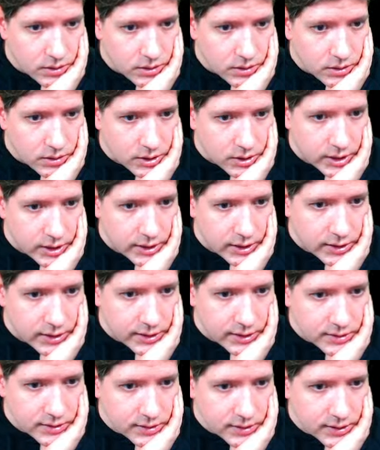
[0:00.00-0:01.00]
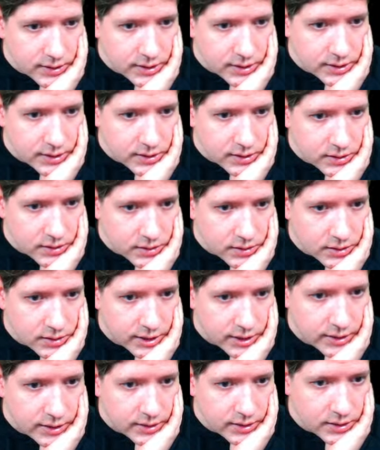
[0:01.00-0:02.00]
I guess they can.
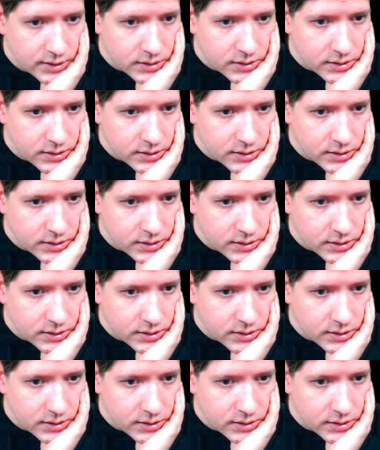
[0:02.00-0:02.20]
Can they?